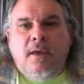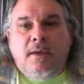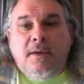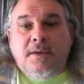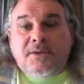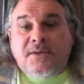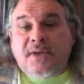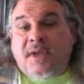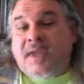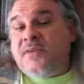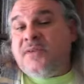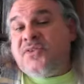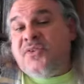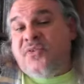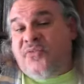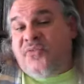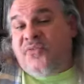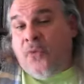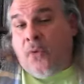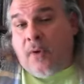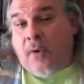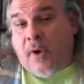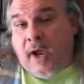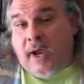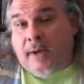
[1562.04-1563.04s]
So that gives you
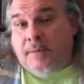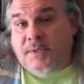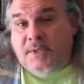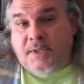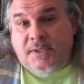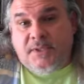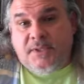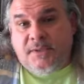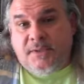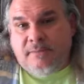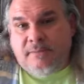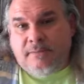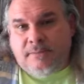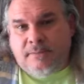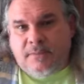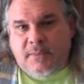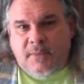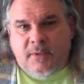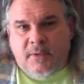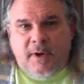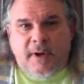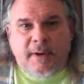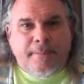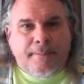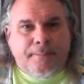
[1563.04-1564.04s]
4 options,
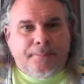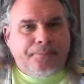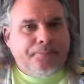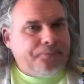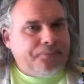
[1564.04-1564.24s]
right?